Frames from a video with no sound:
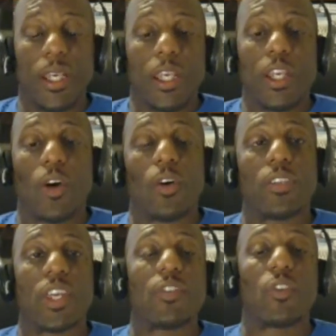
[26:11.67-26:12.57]
You know,
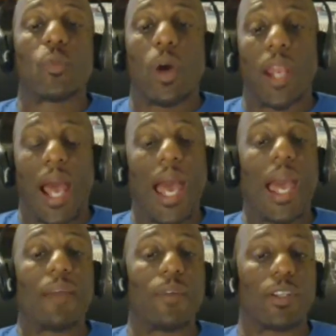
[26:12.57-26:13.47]
this is what
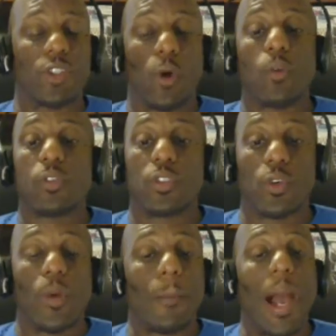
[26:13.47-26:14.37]
I chose to
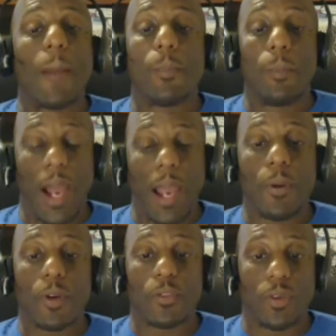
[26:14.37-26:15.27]
do in my
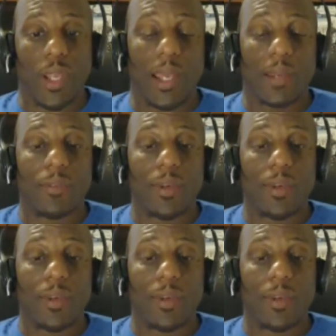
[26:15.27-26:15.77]
personal life.